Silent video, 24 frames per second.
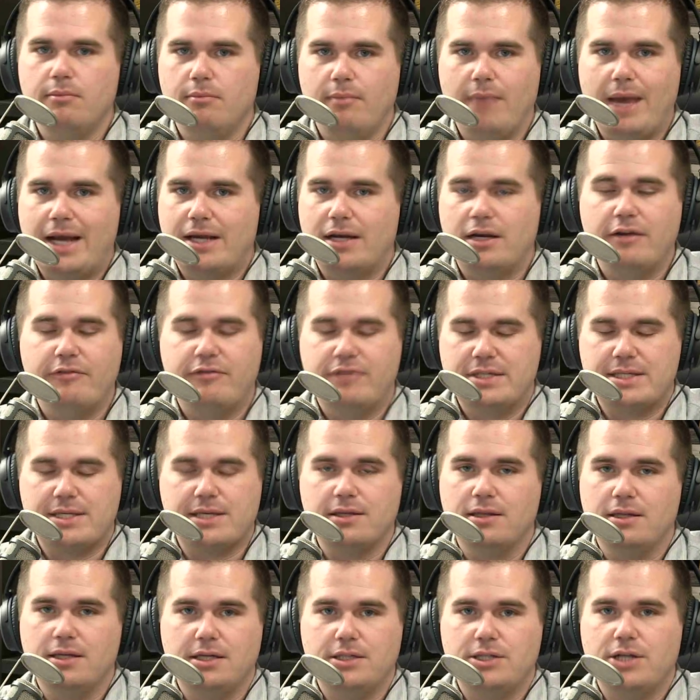
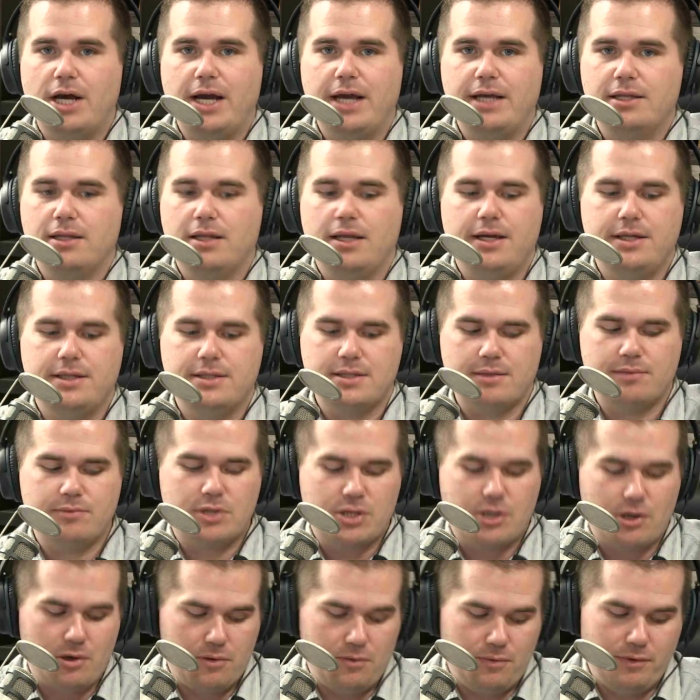magnificently giant lens.
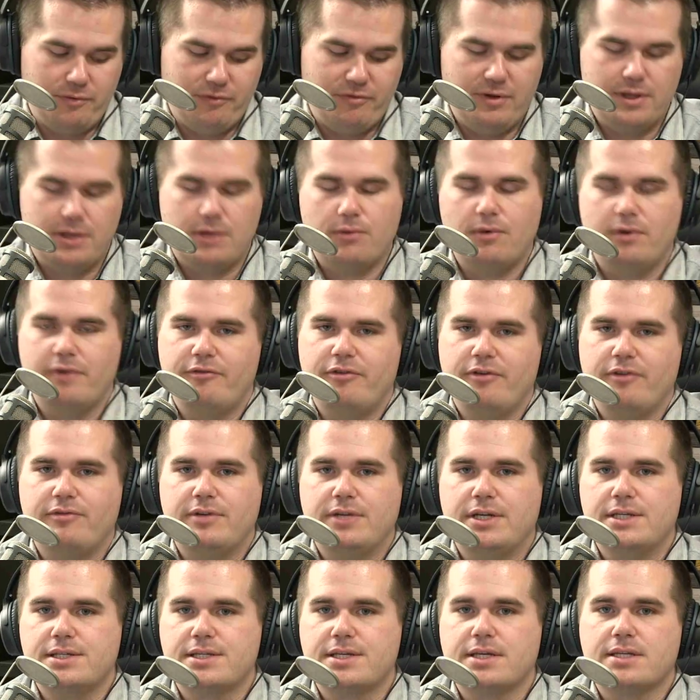I'm sure it would fit the
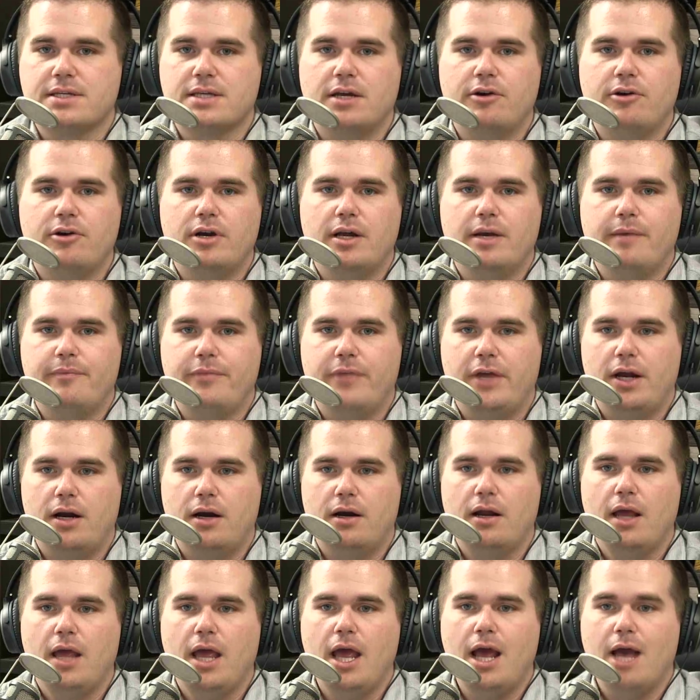150-600 up
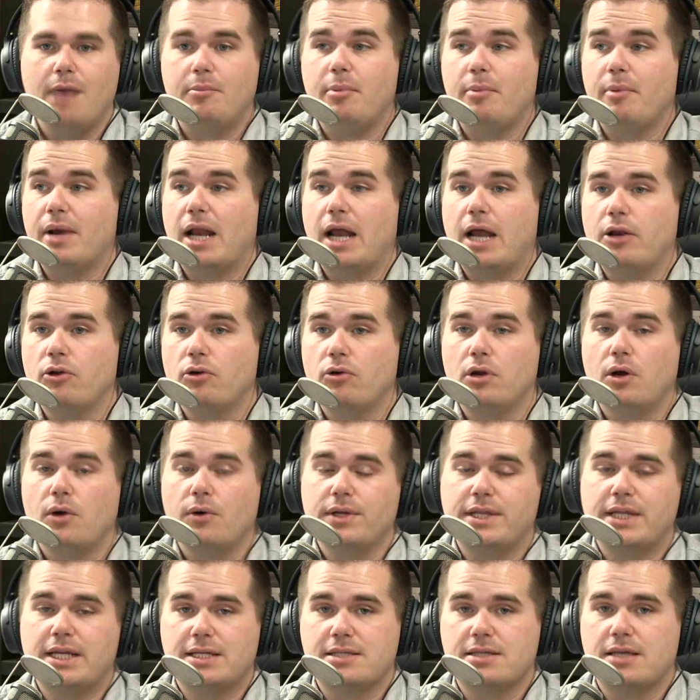there. But I don't
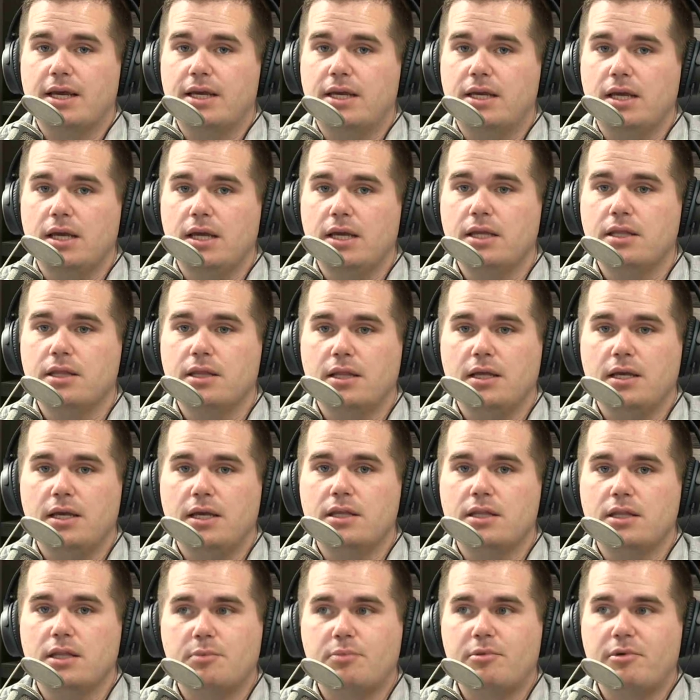know what that's like
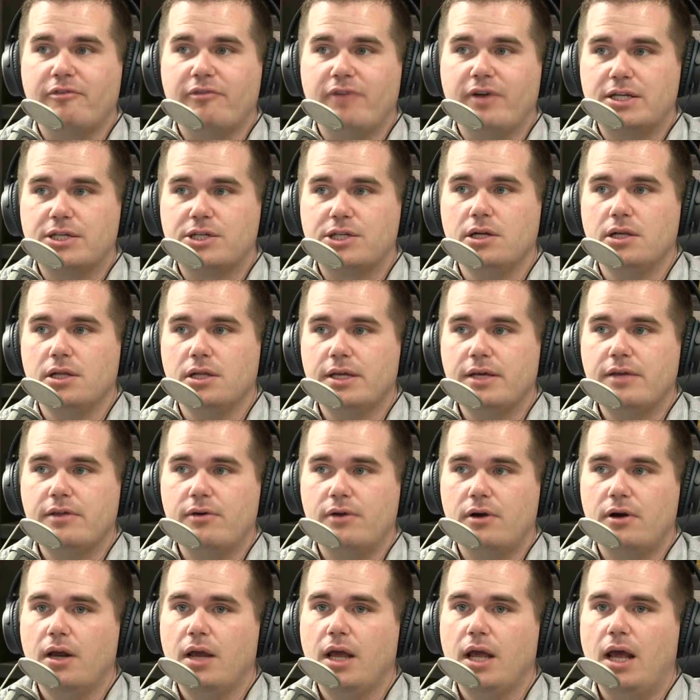in the Professional
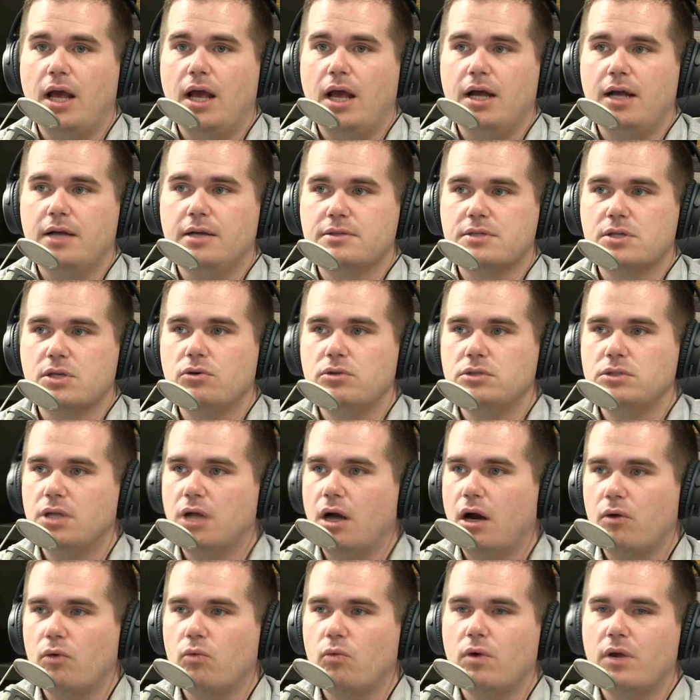either. So
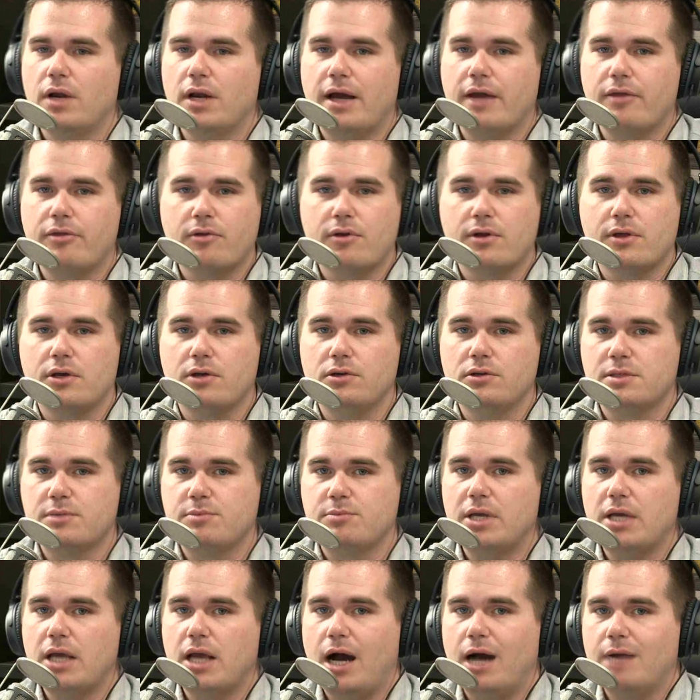would either of
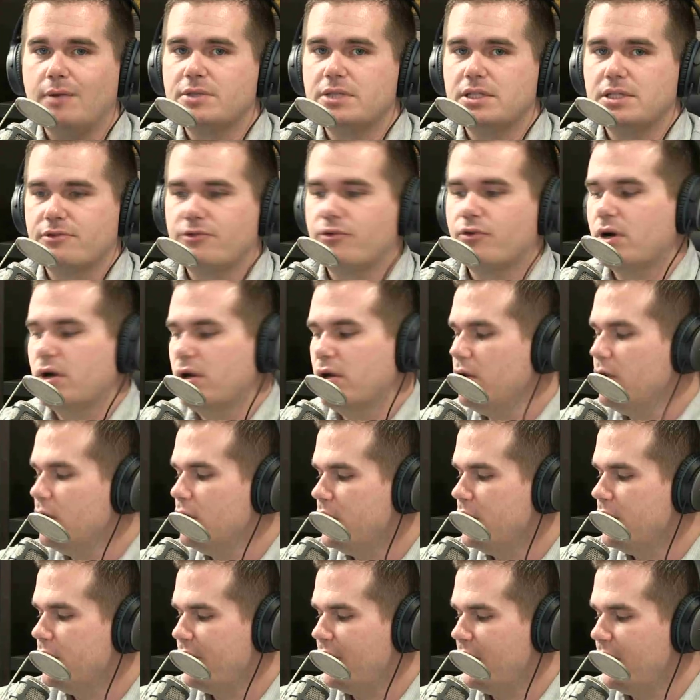those be options for
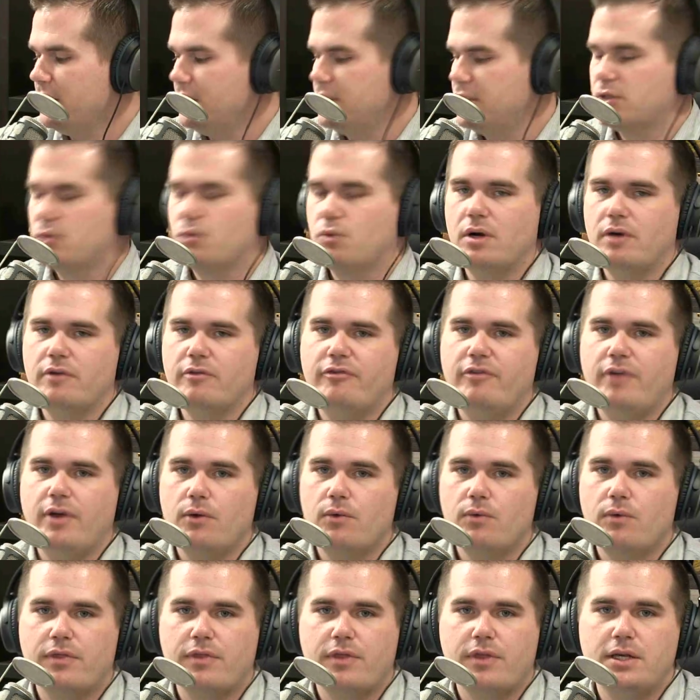you? Or do you think it just wouldn't
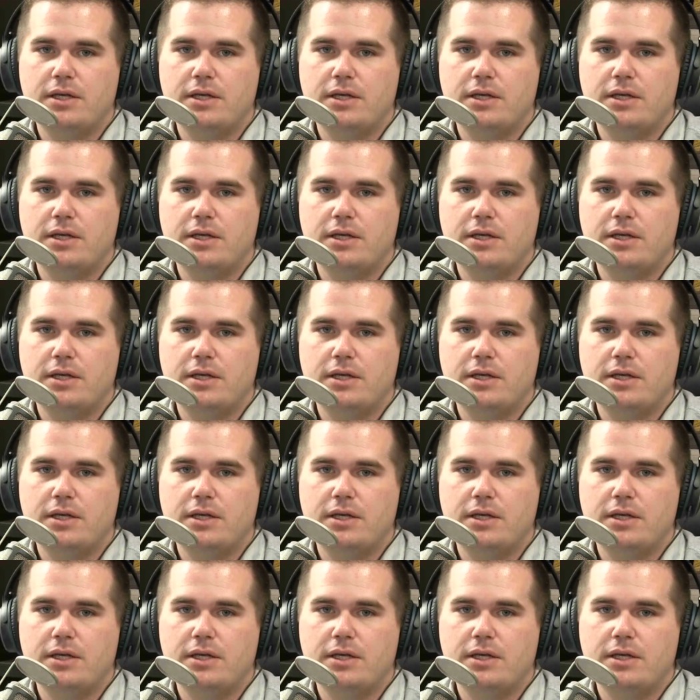fit